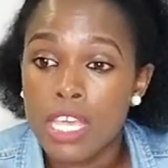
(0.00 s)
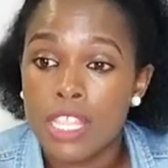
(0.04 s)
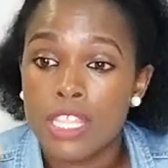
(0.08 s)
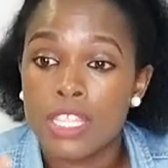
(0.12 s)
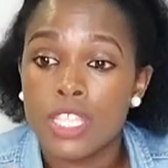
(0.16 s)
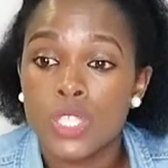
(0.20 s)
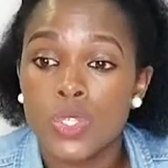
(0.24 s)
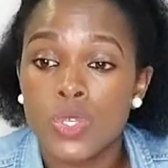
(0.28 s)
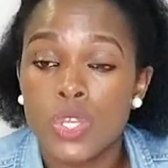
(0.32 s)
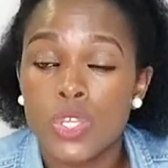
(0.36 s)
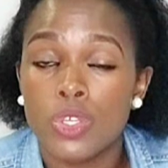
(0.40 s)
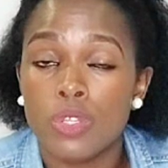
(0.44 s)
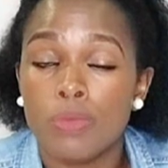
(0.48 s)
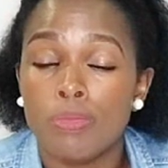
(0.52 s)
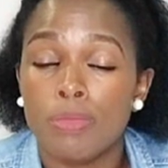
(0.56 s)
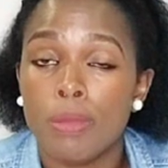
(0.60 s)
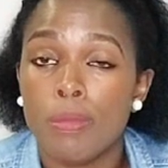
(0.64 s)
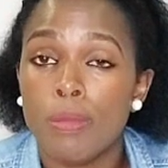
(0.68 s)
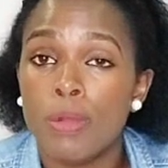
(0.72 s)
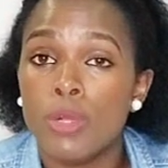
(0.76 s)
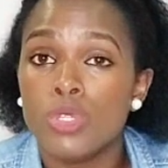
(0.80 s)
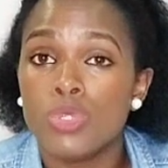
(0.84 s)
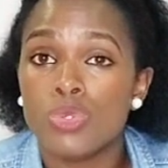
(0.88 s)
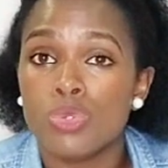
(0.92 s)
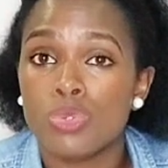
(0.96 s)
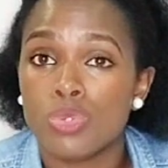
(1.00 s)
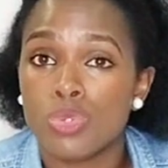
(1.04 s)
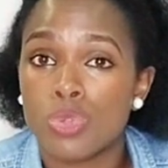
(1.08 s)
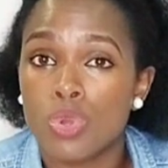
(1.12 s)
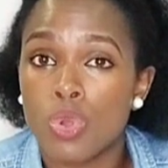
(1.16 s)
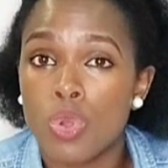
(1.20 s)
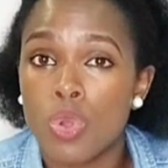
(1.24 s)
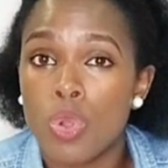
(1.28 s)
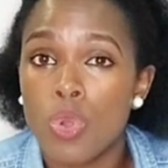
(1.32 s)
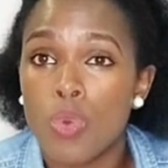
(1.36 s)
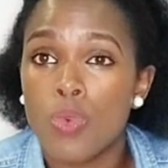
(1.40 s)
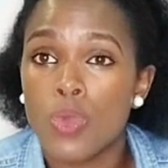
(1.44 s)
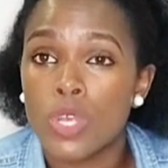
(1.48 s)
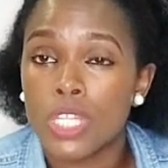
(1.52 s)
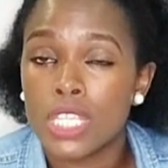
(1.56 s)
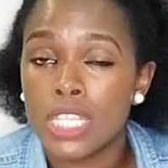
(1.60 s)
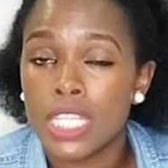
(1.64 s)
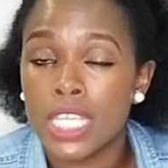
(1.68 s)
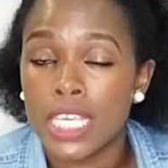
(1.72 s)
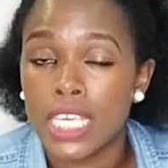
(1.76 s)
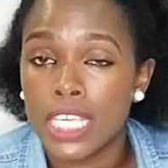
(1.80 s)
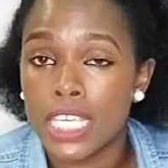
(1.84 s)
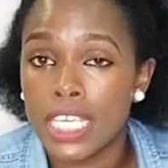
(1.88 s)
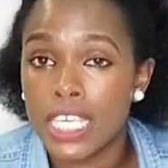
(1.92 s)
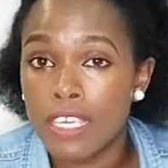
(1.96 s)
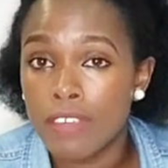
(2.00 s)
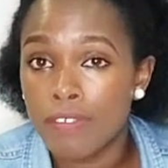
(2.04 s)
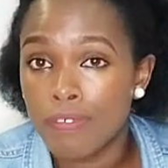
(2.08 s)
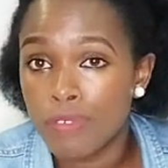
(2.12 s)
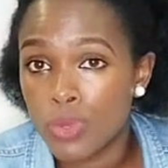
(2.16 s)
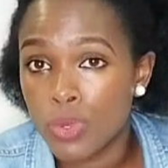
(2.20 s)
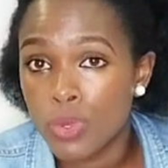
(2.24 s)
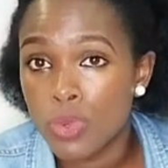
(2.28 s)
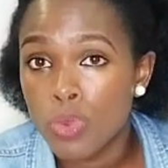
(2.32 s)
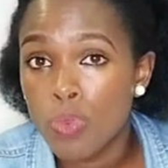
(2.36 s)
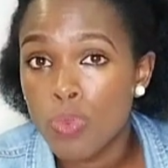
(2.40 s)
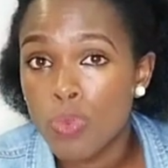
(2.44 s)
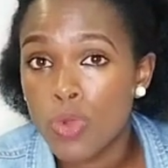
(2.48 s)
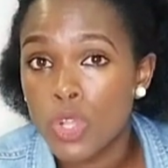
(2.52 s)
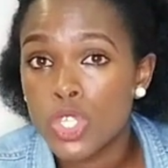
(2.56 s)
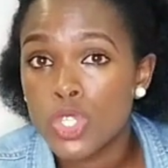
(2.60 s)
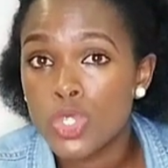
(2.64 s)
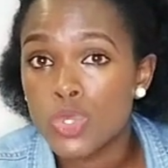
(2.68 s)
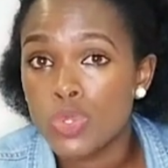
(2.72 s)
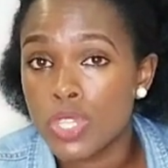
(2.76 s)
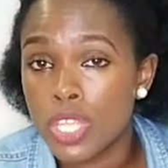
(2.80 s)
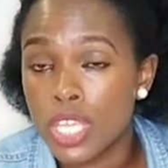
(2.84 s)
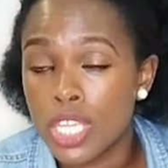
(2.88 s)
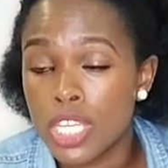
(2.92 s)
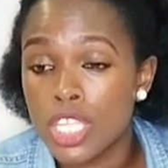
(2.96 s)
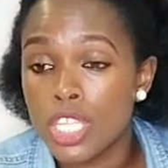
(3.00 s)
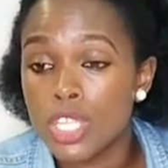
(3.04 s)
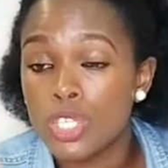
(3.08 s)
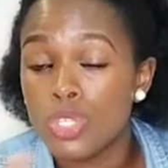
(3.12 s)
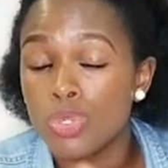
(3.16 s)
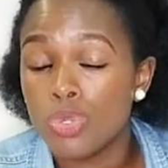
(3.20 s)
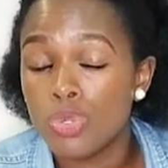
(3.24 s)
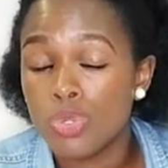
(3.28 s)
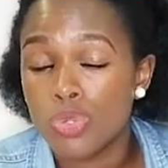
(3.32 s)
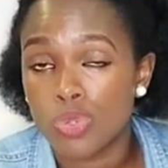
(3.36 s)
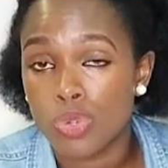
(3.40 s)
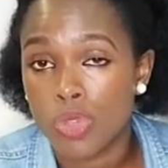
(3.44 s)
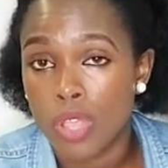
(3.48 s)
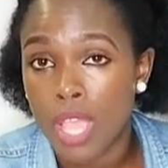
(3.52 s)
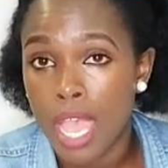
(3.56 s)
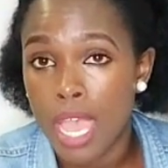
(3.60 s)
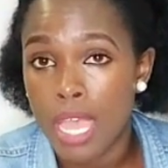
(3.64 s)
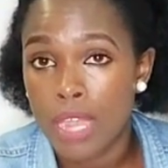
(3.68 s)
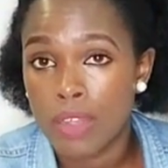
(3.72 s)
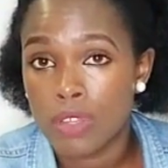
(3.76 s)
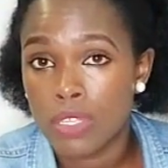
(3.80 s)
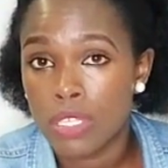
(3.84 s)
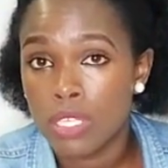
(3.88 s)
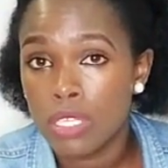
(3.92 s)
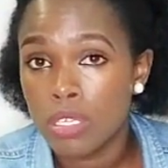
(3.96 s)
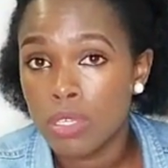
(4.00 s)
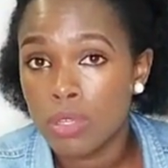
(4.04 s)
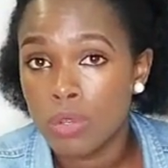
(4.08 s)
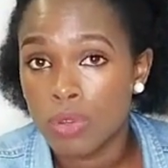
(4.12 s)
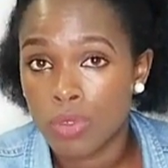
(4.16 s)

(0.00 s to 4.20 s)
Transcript: this way you'll be able to know what they give you, what they need you to carry.